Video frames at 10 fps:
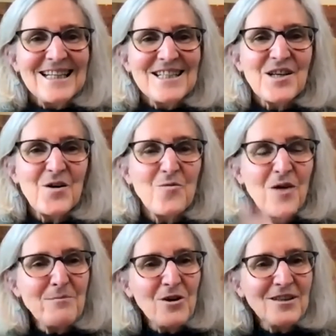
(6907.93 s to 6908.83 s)
So
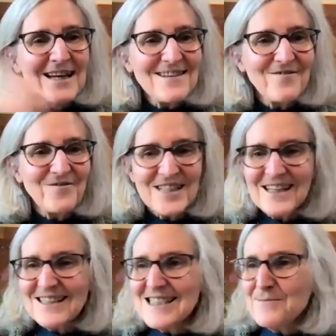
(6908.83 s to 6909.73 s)
one more left,
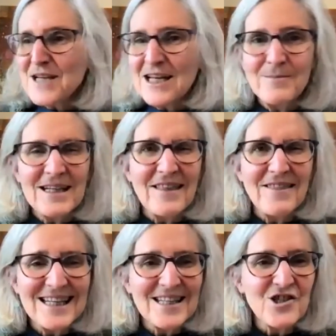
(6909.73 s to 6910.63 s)
sometime I
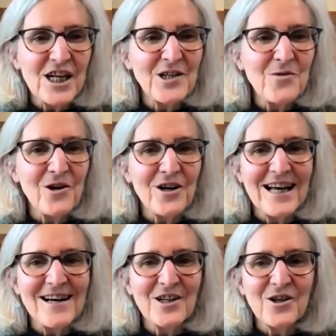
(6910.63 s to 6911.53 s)
think in January,
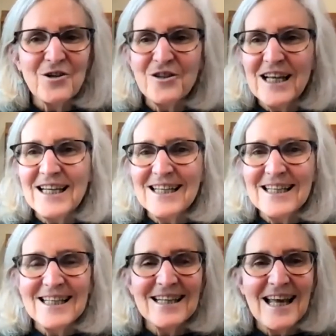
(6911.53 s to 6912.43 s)
on
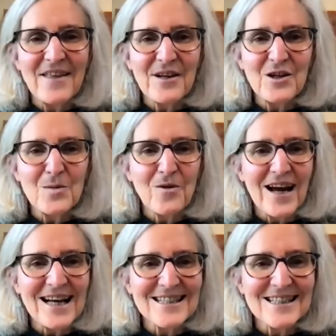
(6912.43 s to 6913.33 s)
creating an ethical
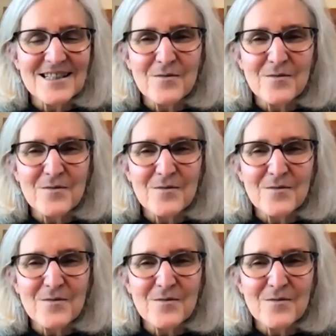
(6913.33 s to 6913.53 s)
practice.